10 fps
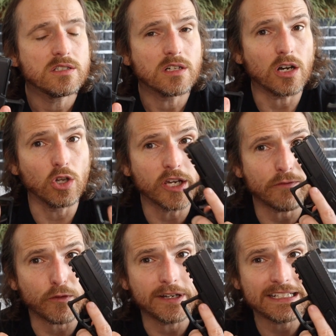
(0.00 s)

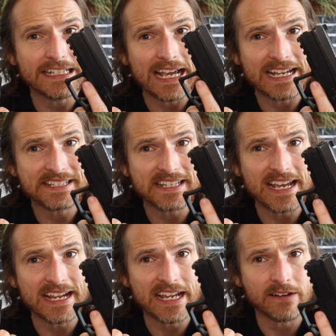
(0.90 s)
looking for a
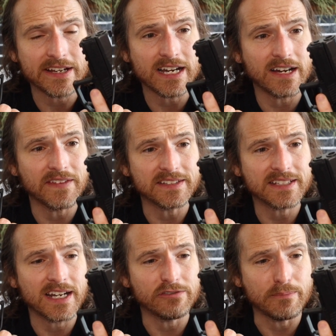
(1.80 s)
DASA carry gun that's
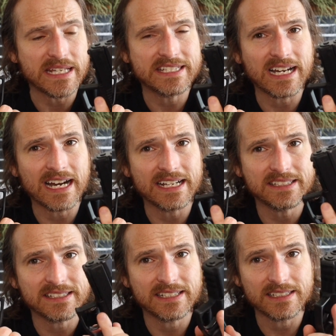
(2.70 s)
kind of
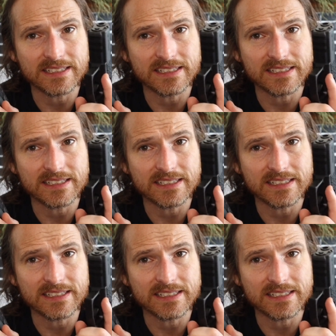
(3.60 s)
mid-sized,